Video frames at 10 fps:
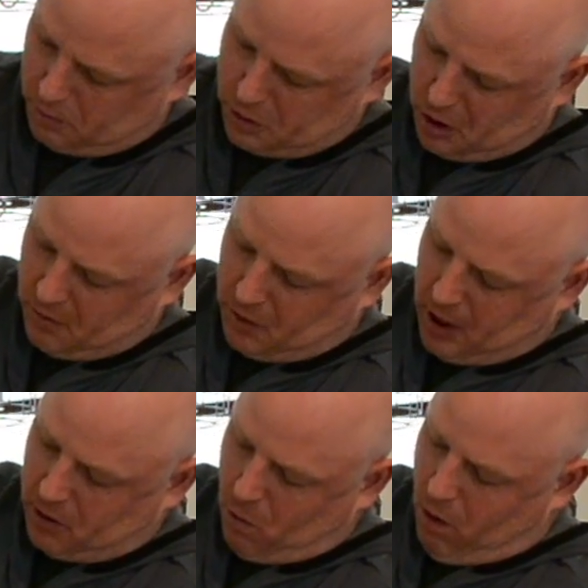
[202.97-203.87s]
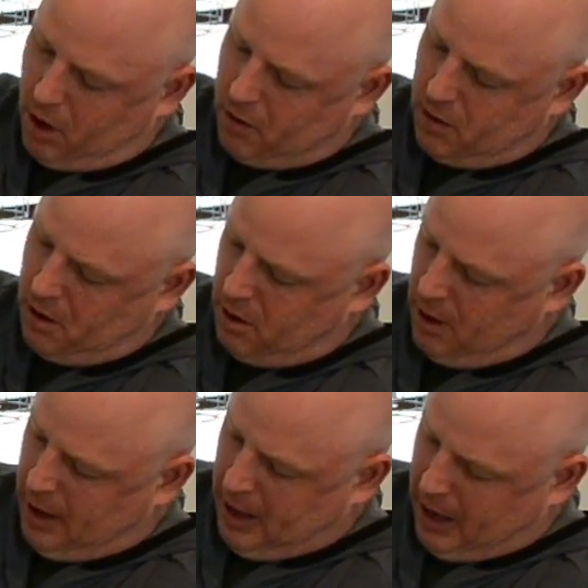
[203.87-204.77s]
So you've got the one on the
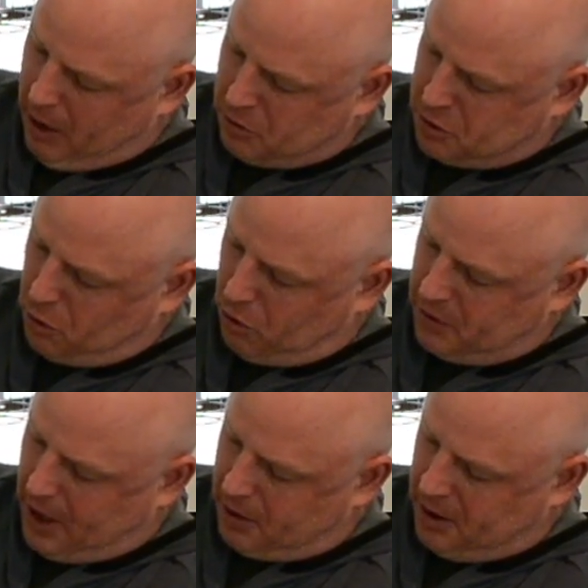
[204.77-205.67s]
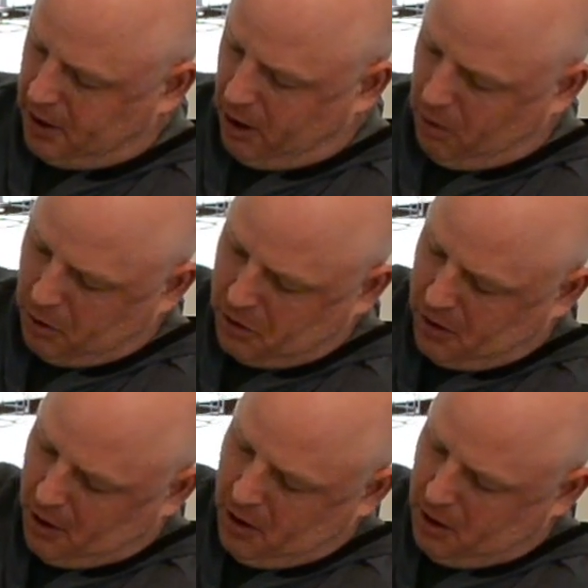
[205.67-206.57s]
outsole down here with the